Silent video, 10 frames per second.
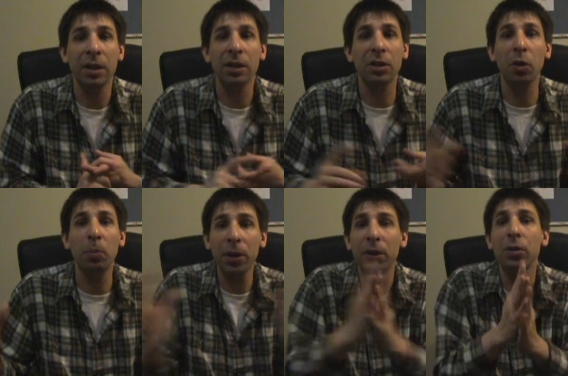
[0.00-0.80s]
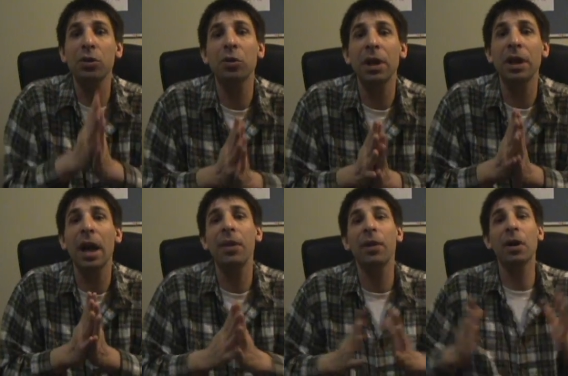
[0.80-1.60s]
So put those two
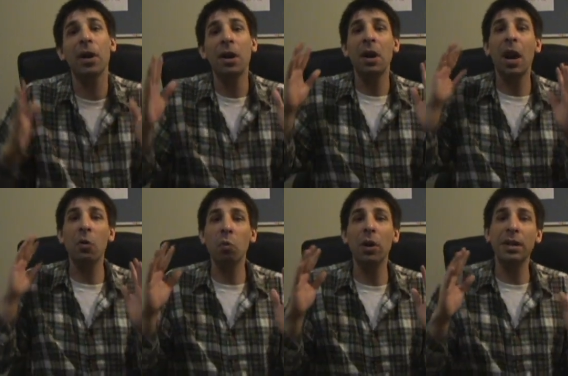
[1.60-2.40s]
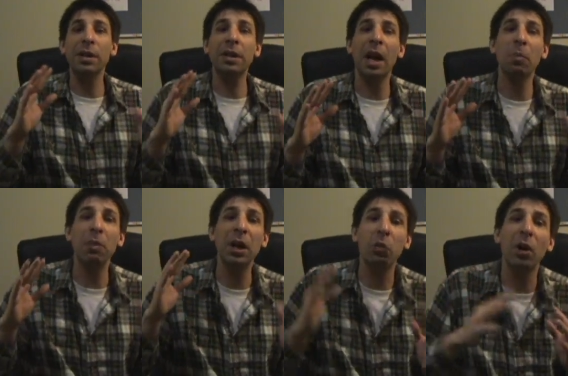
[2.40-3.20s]
together and what does that
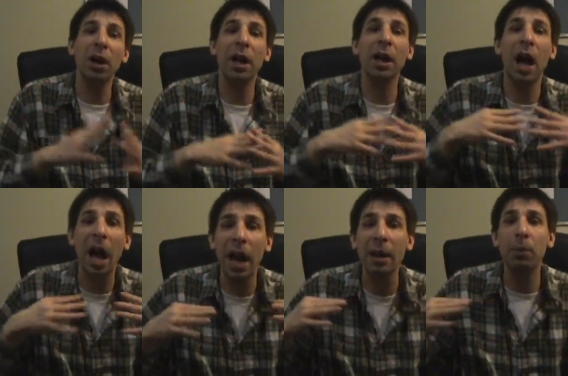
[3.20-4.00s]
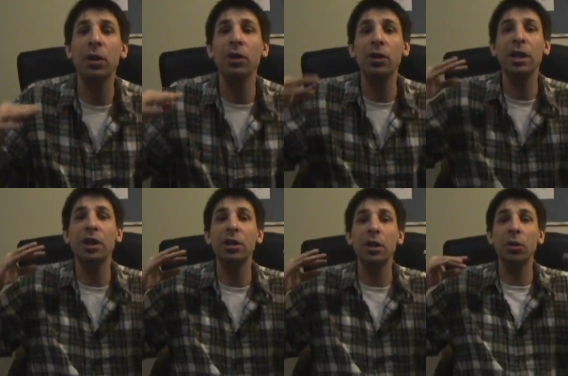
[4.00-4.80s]
mean? What can I personally
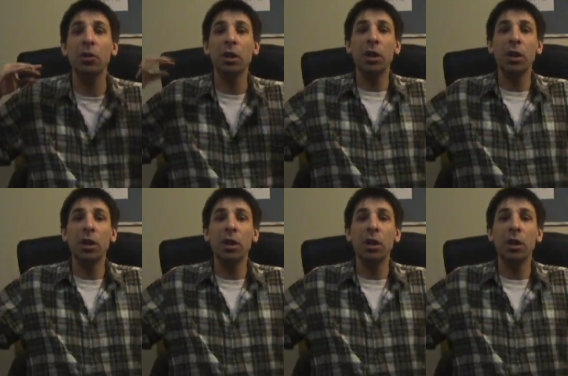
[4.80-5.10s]
do